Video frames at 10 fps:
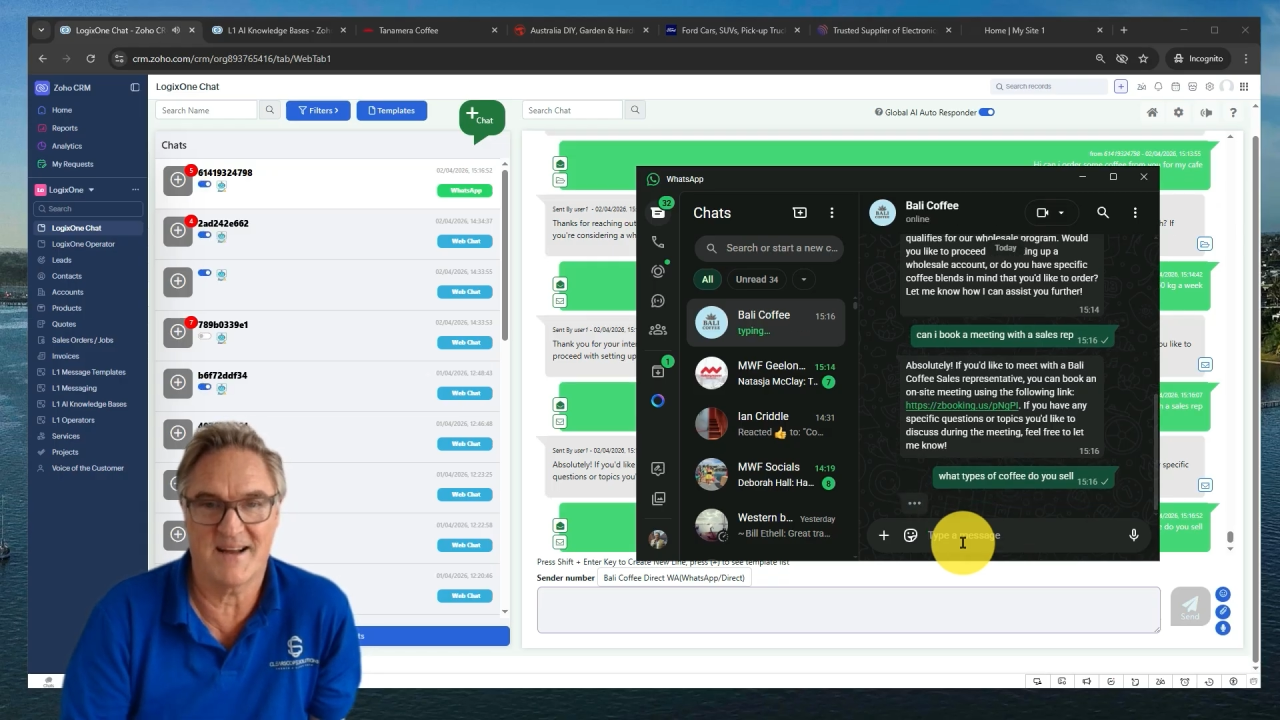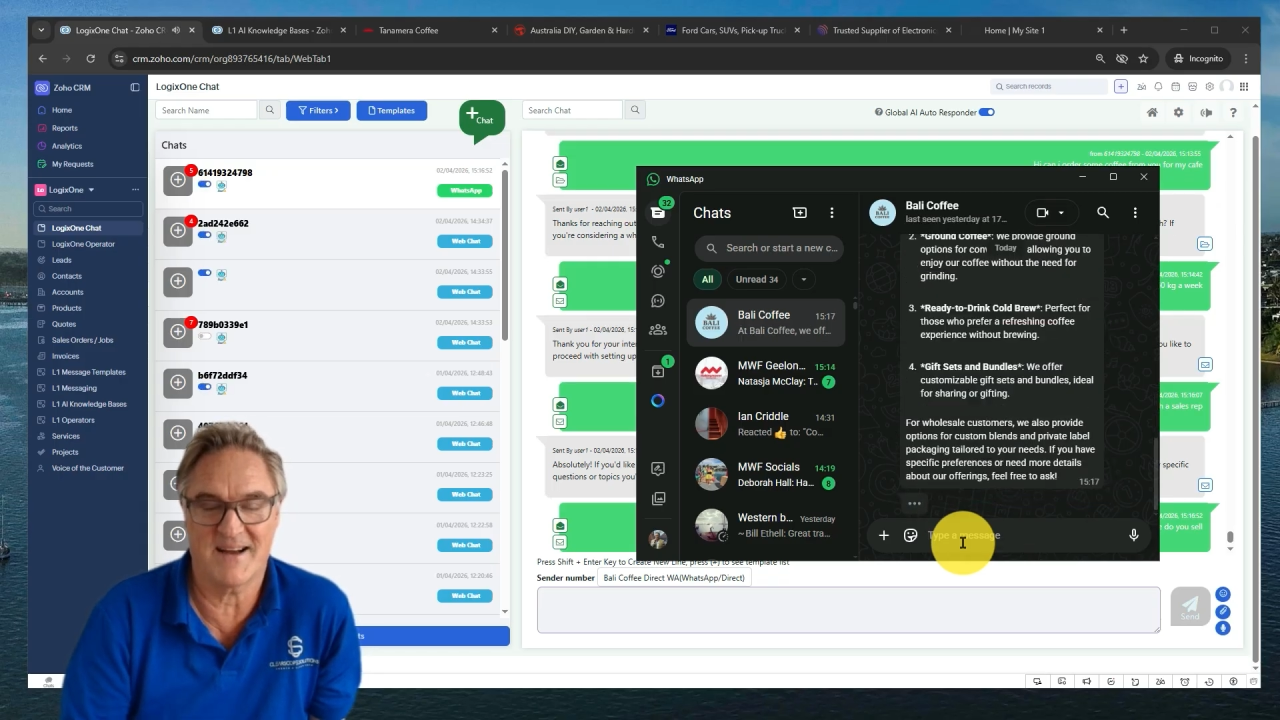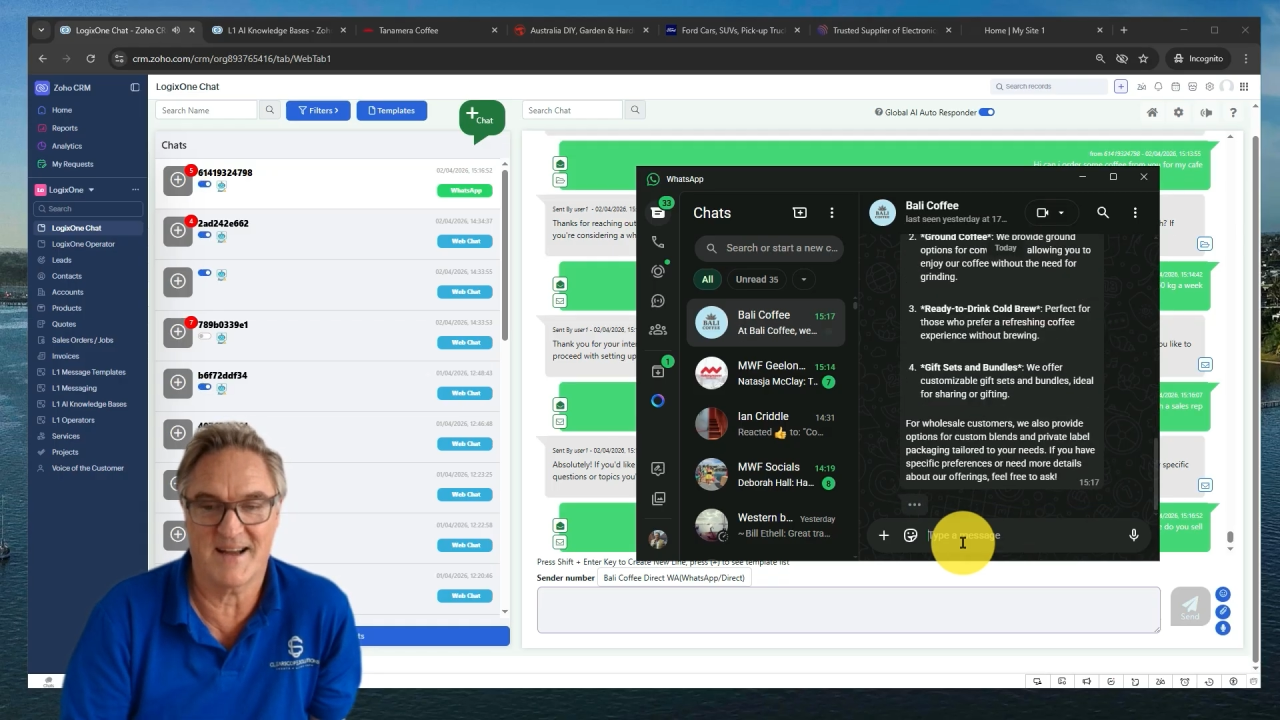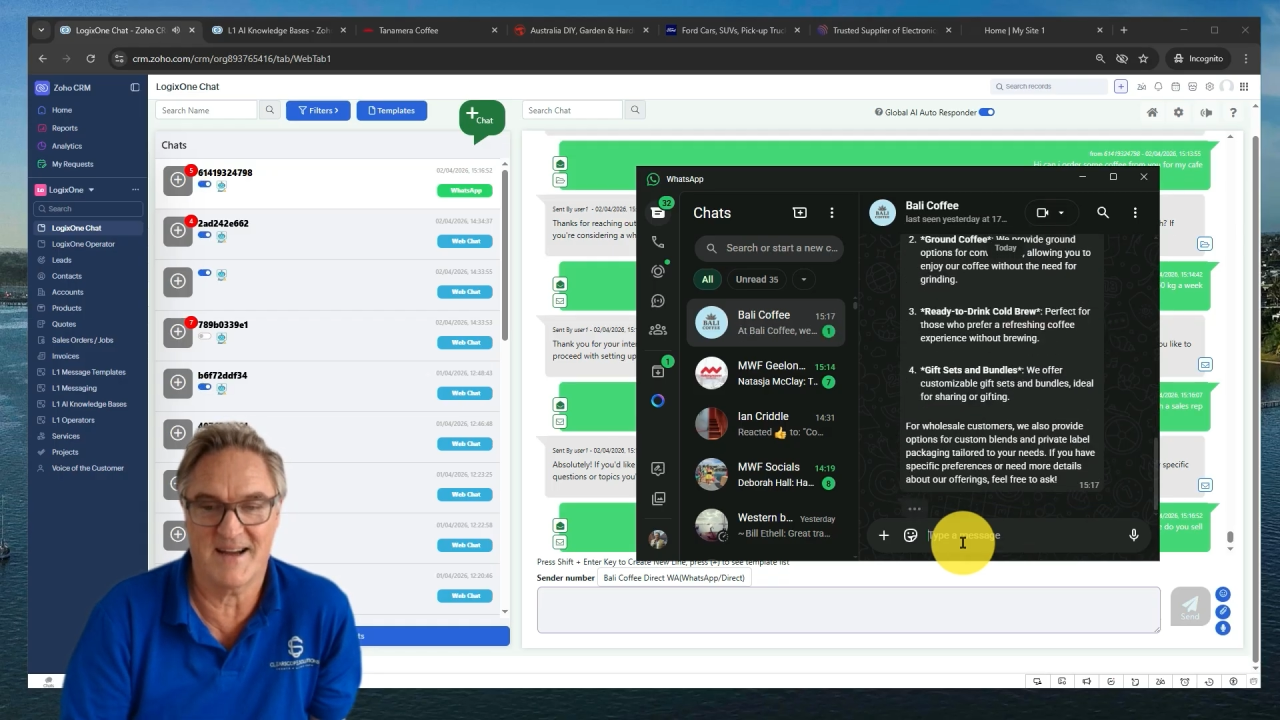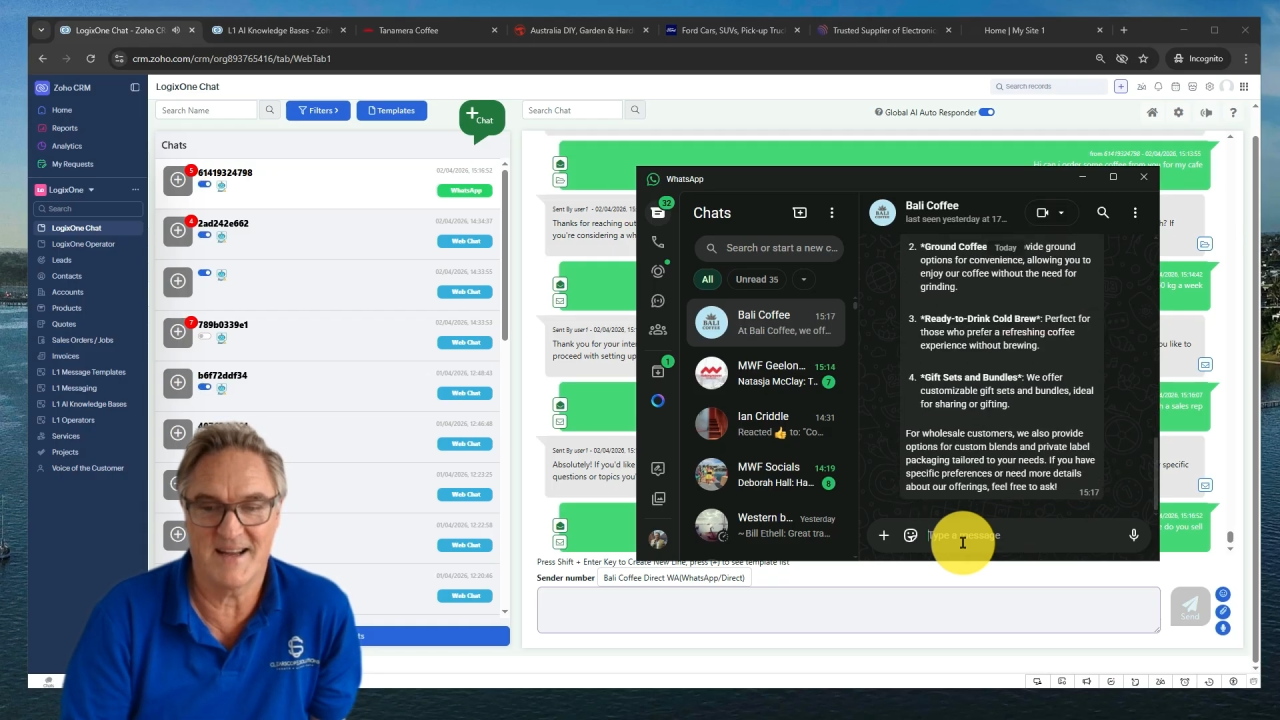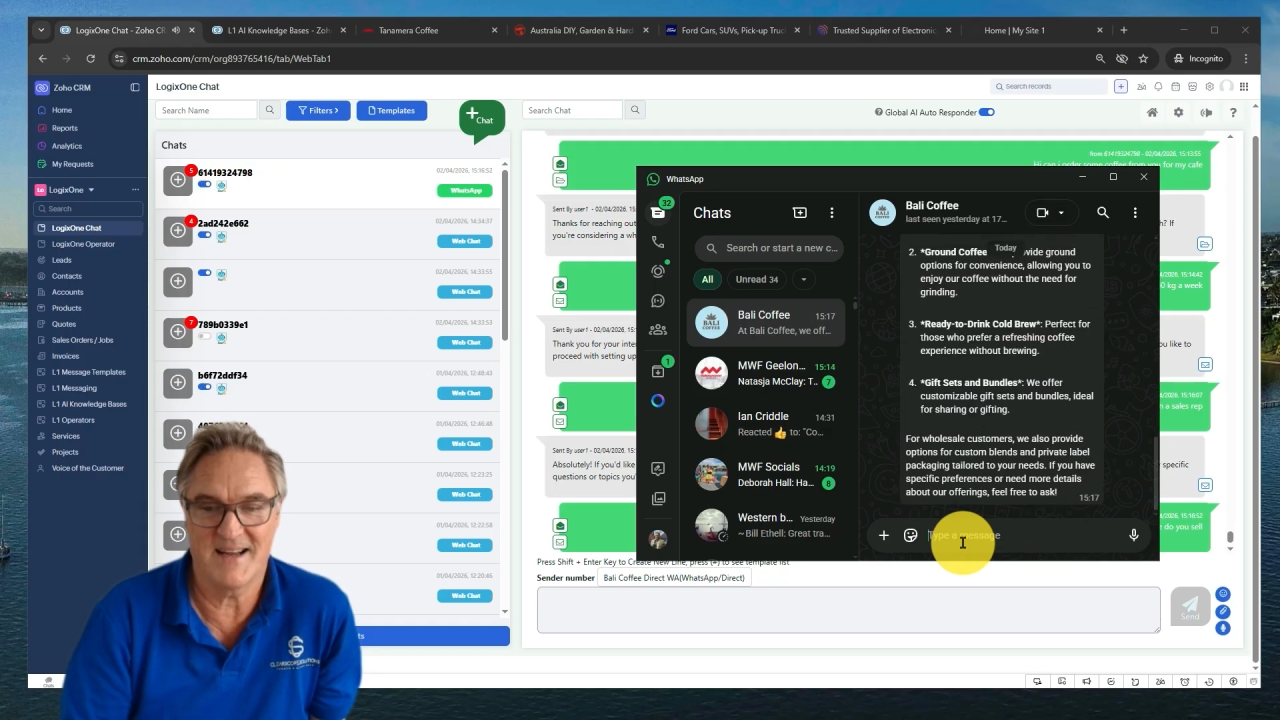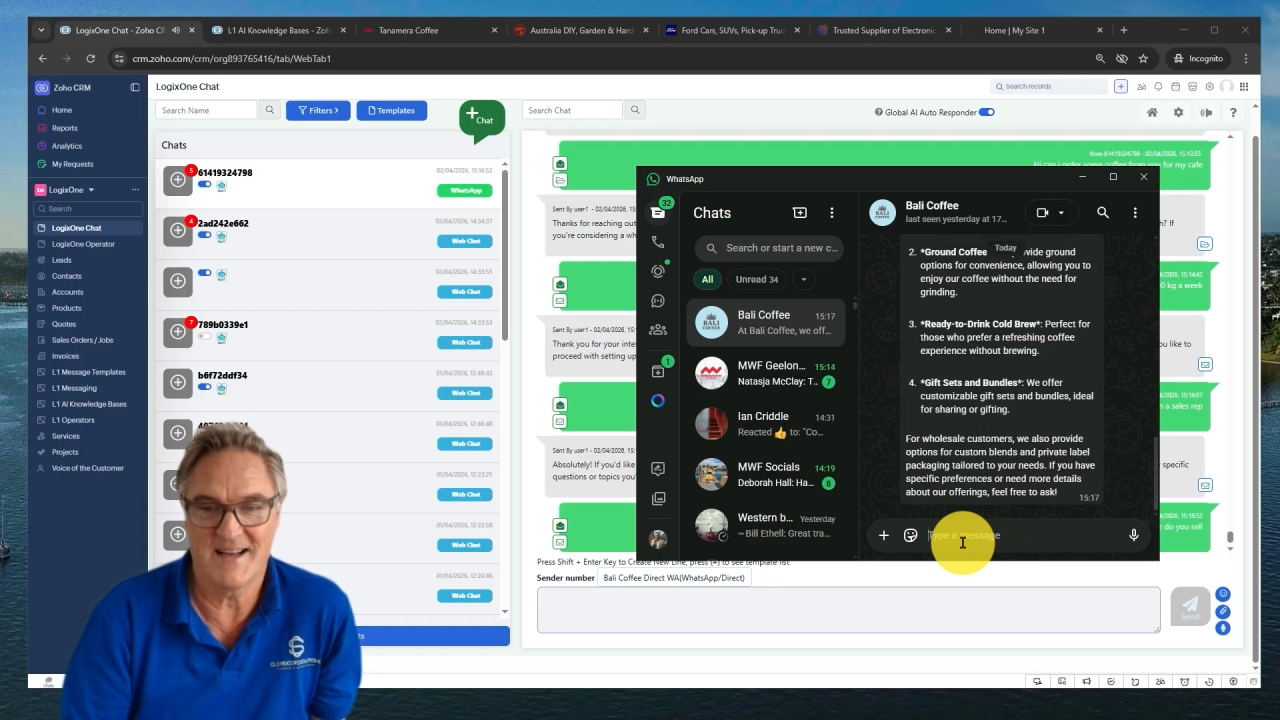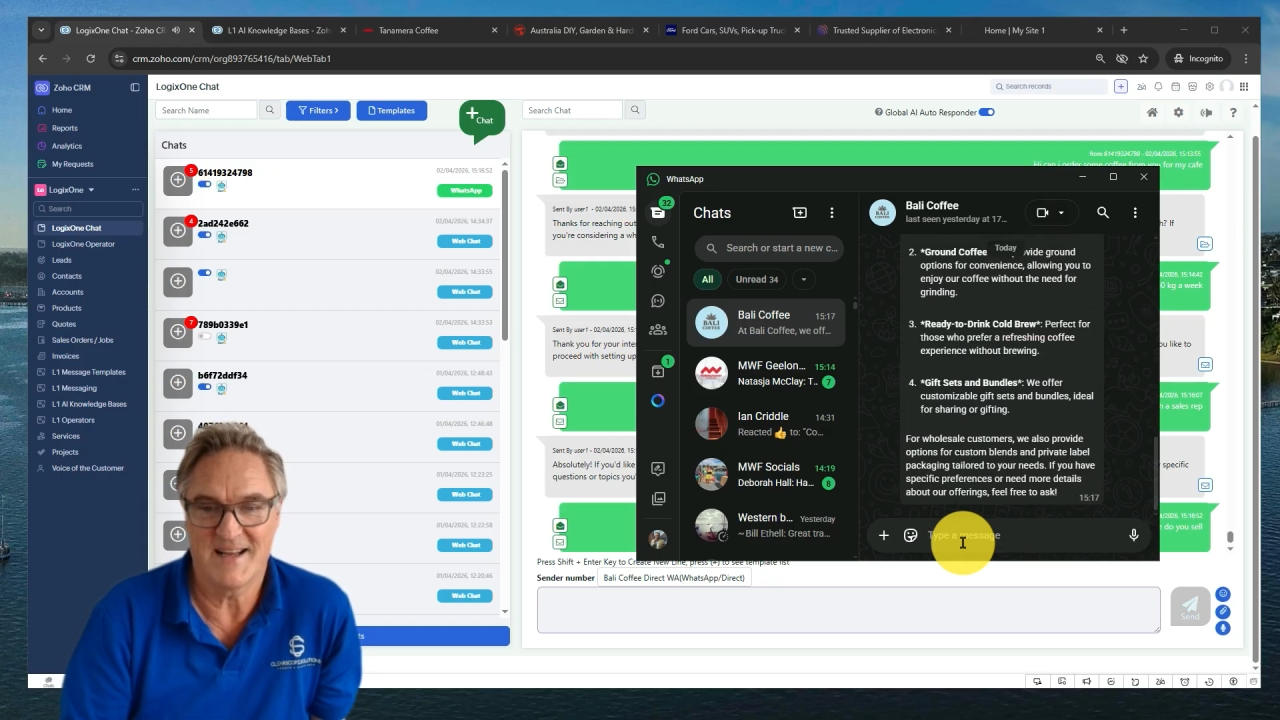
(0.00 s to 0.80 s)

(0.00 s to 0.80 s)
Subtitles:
Okay.